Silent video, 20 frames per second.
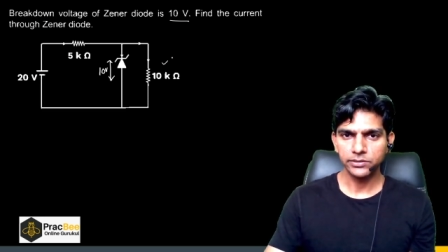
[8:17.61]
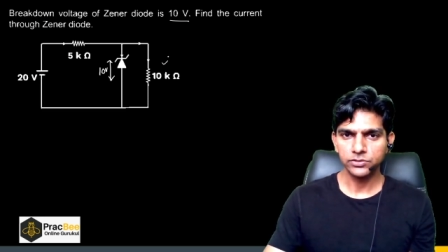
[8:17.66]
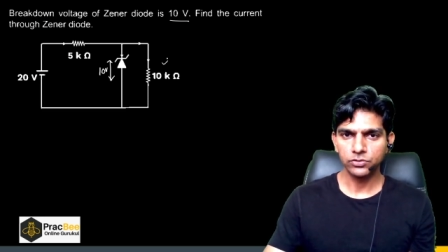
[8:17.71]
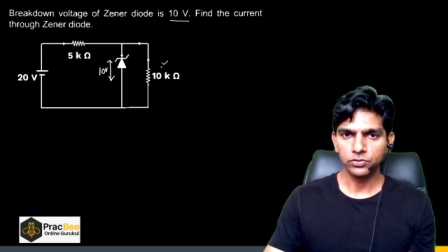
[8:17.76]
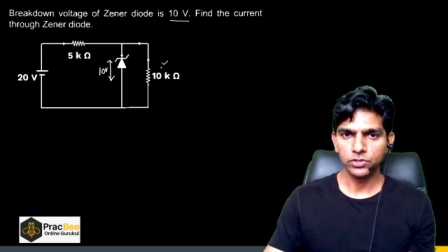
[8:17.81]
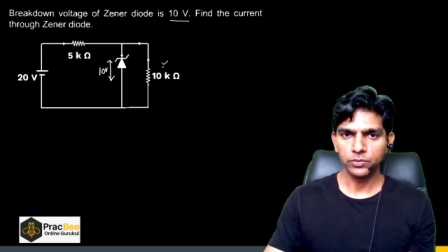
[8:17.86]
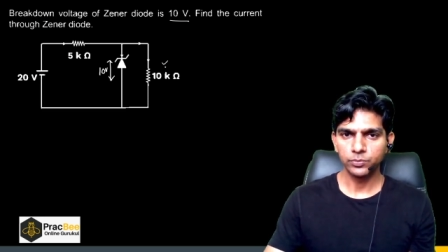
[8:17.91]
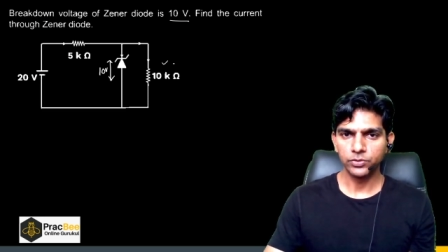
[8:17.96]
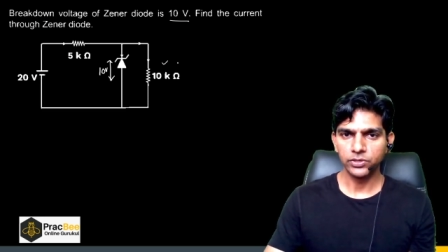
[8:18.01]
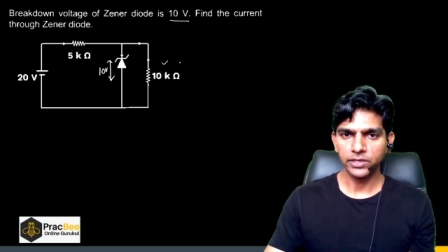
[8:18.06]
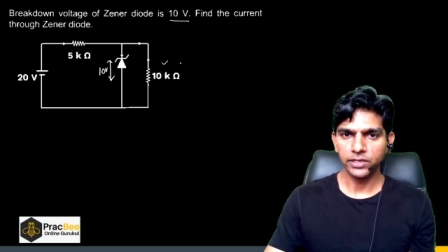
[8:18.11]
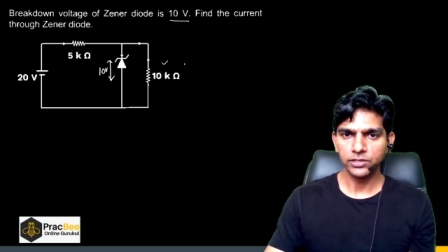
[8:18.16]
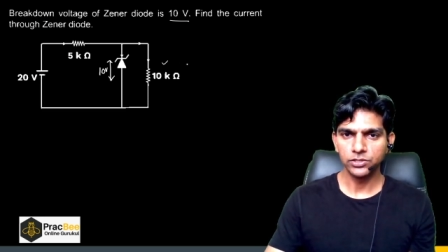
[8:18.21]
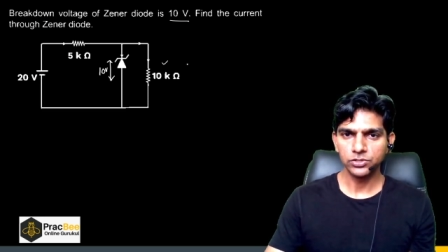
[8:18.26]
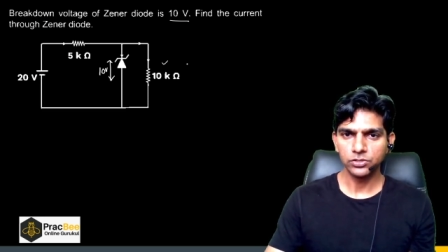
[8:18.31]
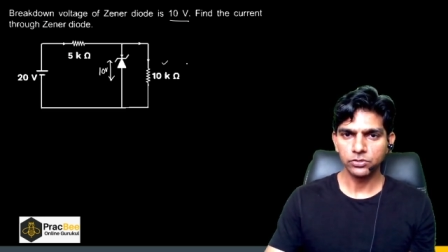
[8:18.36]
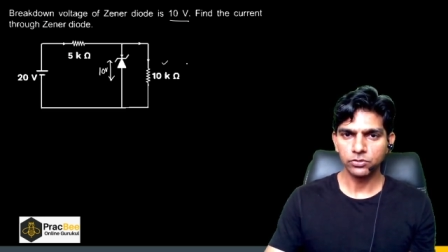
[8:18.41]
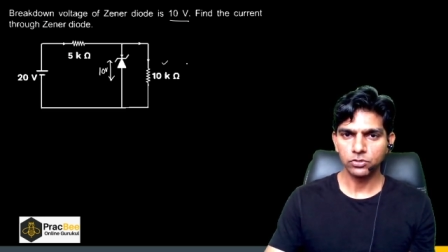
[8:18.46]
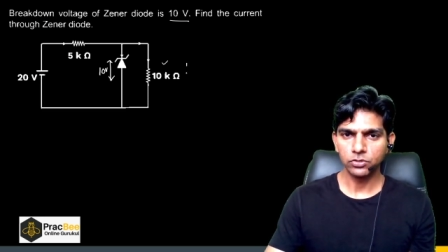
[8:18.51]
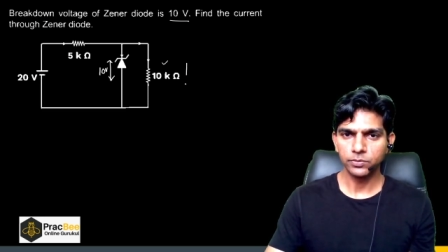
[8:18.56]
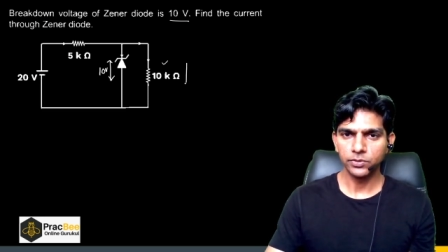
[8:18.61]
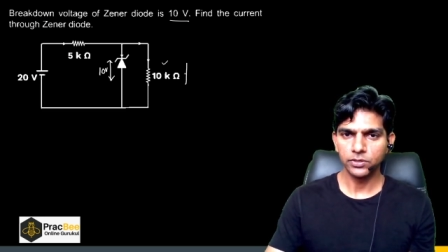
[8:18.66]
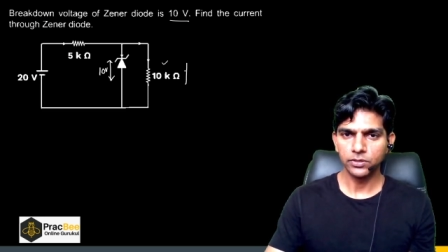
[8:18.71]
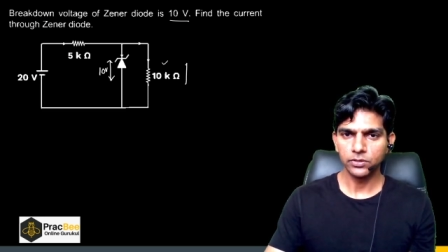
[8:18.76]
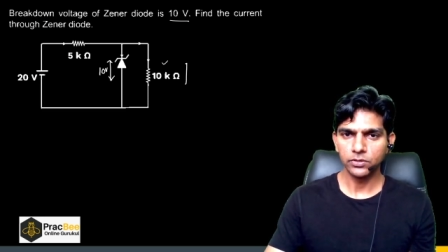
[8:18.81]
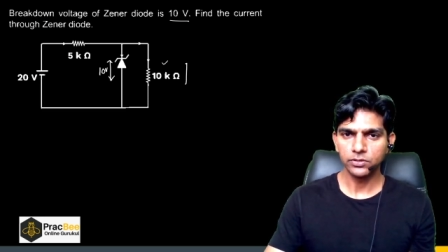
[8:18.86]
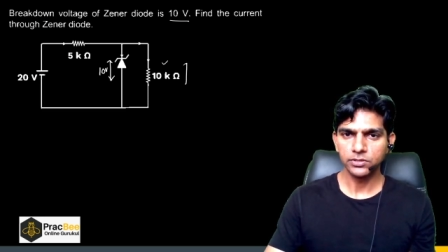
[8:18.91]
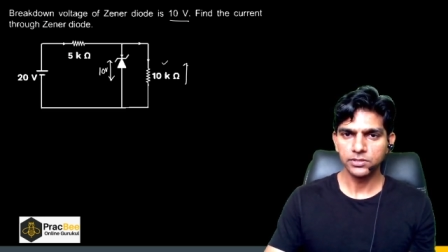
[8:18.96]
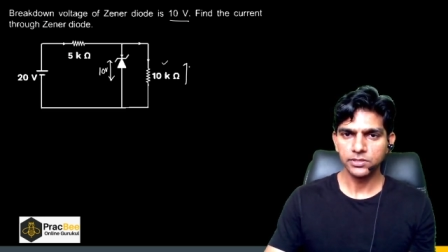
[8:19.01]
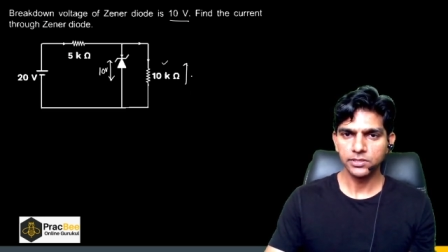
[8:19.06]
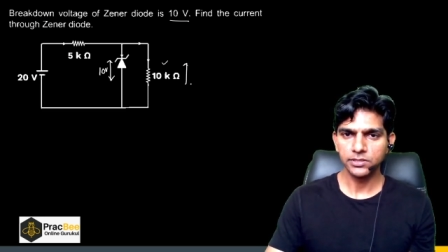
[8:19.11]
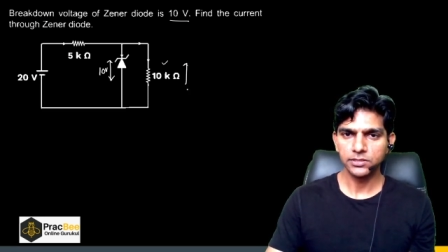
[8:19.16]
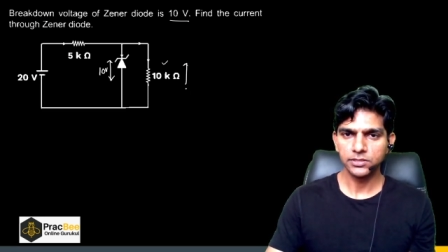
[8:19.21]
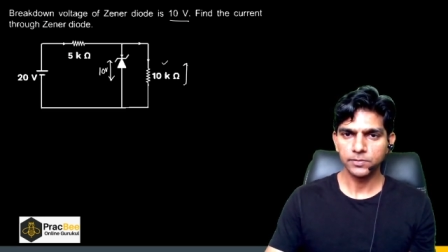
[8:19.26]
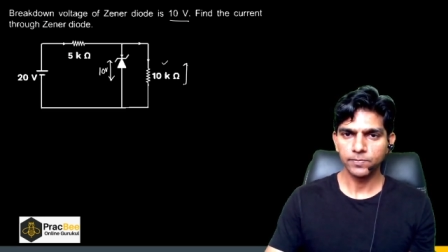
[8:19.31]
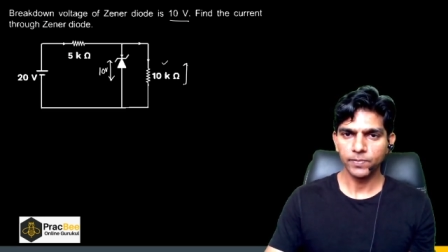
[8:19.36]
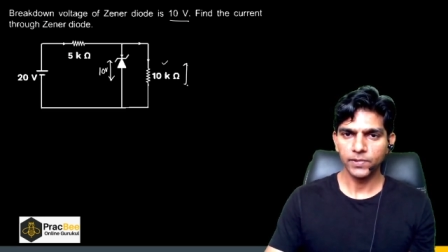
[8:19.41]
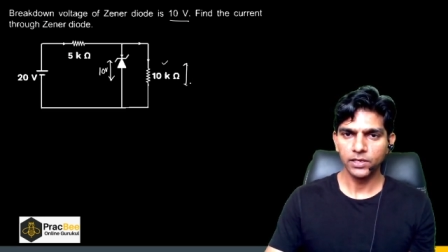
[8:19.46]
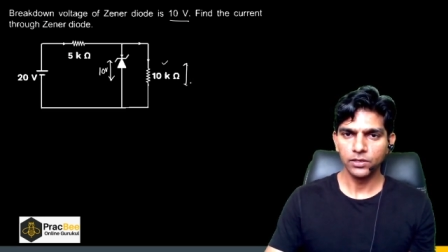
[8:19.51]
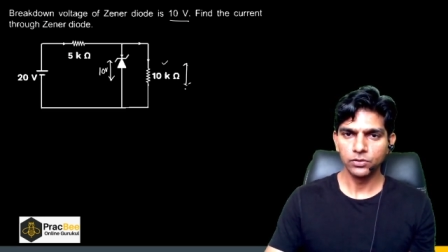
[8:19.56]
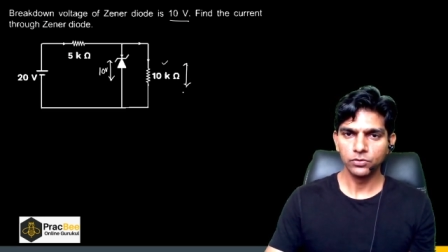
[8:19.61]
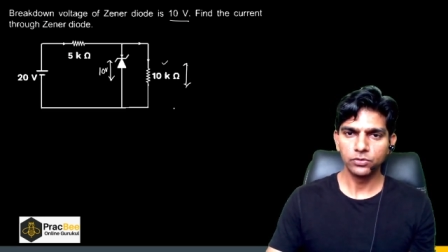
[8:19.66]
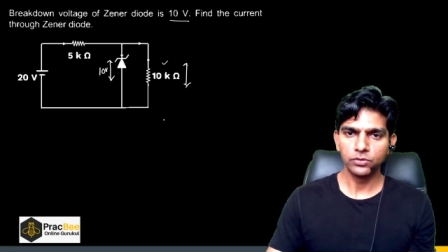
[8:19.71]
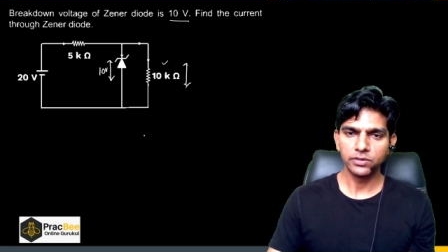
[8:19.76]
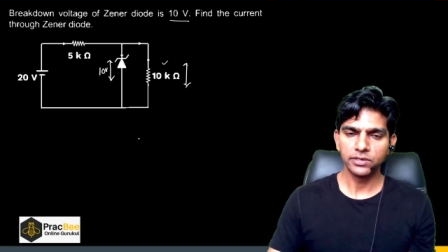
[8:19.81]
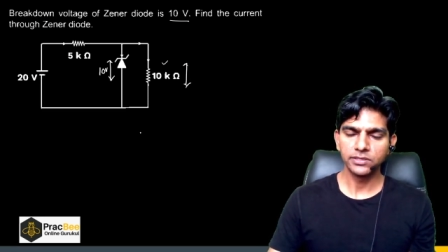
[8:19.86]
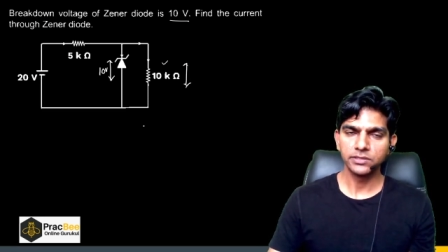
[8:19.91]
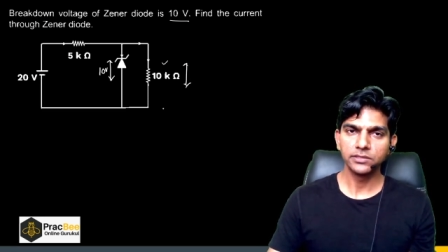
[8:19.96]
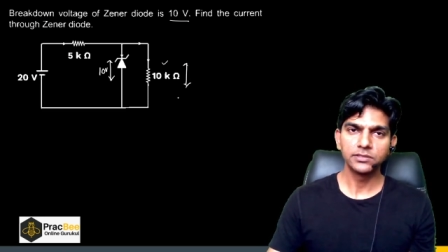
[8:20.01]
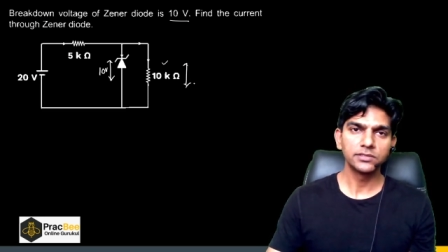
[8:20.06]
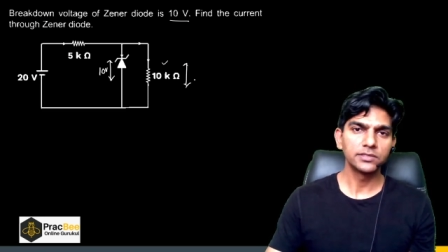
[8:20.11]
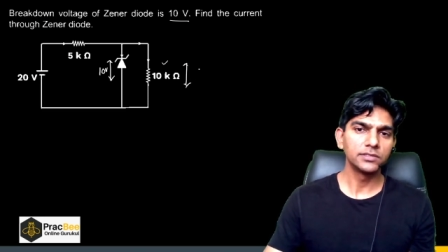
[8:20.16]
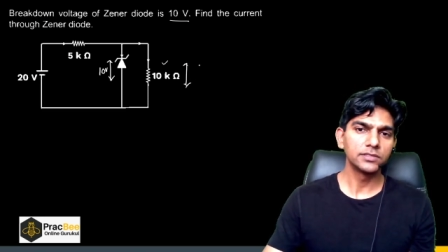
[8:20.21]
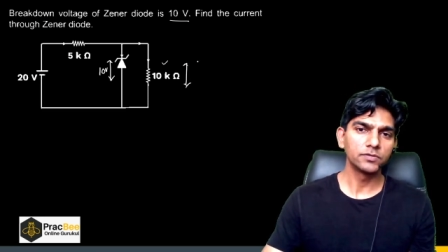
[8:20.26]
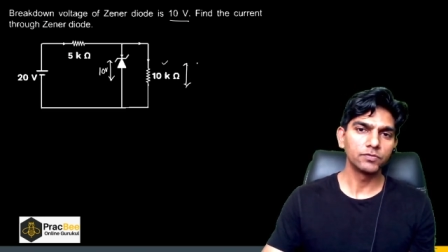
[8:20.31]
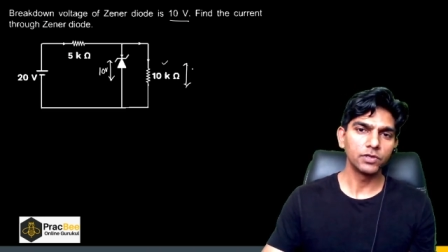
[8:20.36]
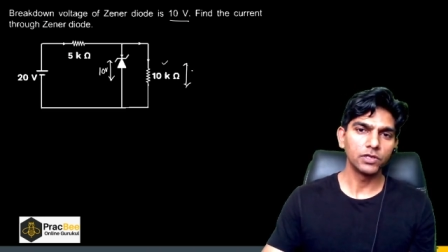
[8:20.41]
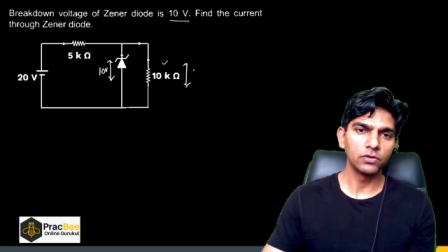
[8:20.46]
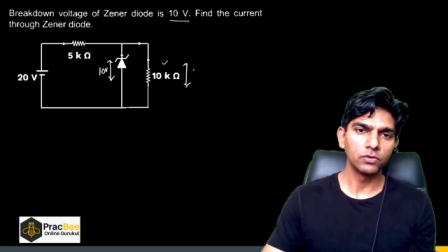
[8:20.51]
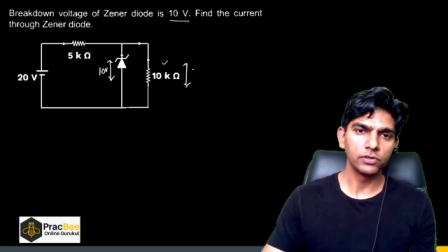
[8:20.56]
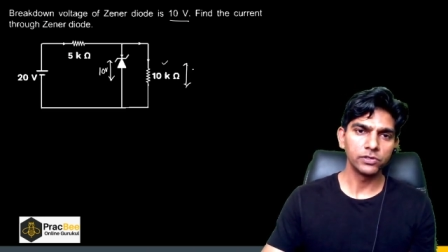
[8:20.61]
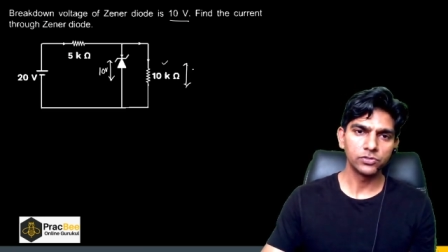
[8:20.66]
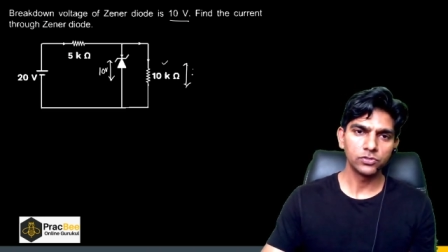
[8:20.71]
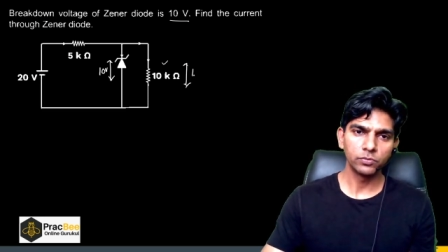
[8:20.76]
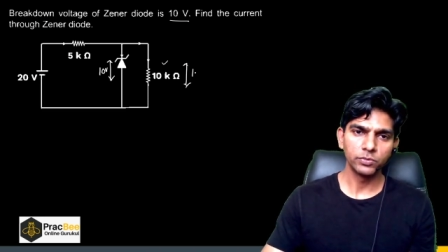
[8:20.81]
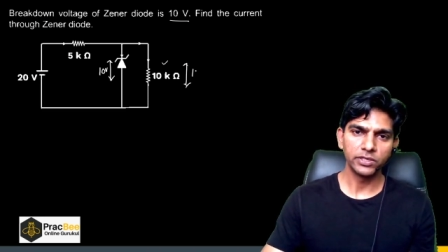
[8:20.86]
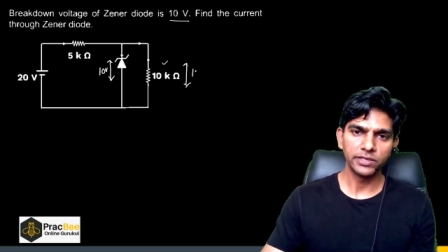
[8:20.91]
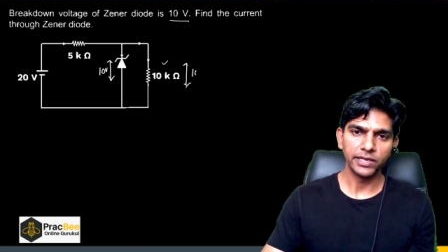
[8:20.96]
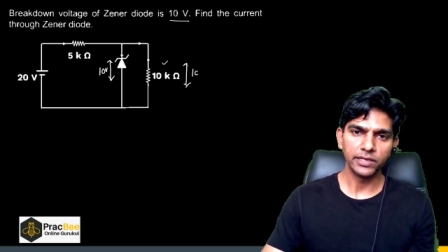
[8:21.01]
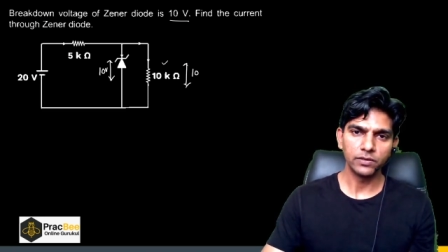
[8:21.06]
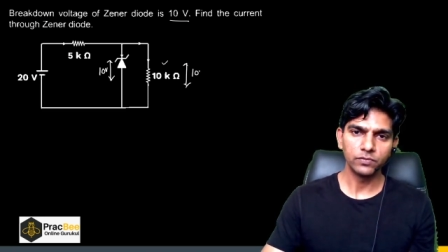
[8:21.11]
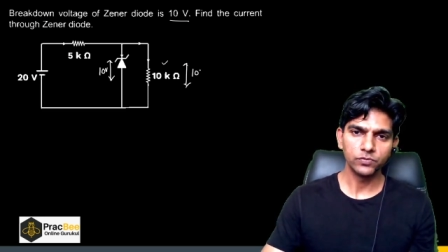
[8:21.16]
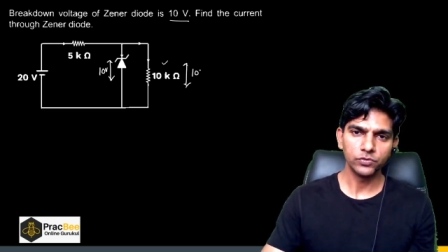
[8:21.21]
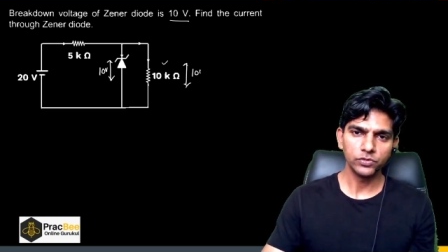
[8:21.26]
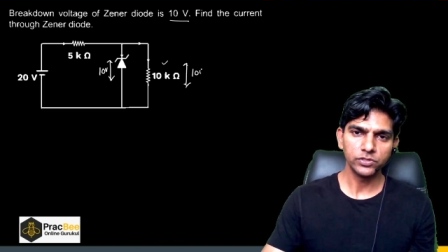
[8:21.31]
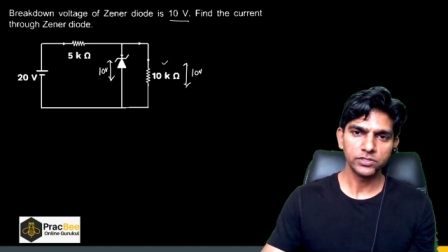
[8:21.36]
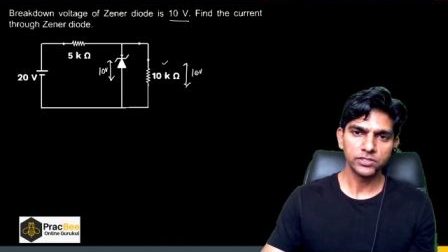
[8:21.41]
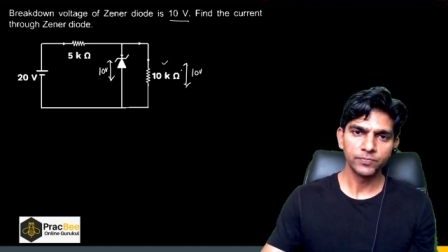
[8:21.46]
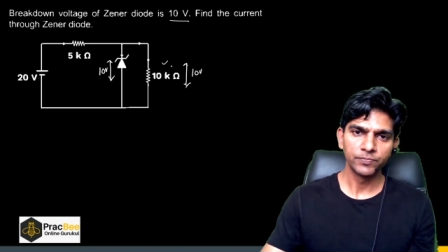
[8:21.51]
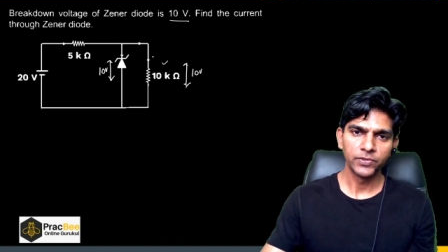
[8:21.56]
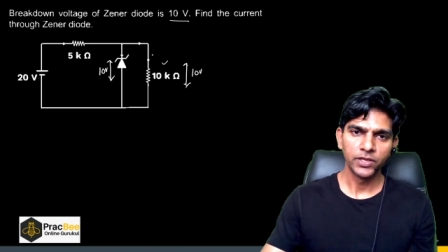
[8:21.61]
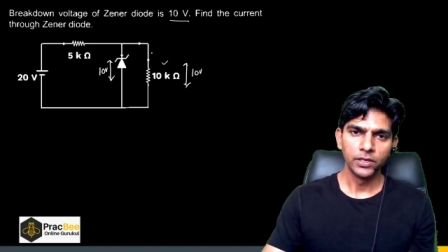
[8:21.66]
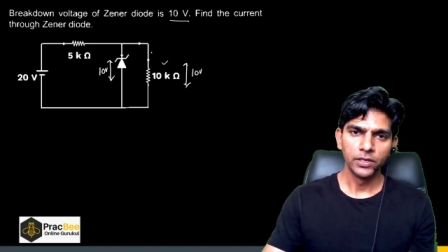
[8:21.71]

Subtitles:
so the potential drop across this load resistance will also be 10 volts.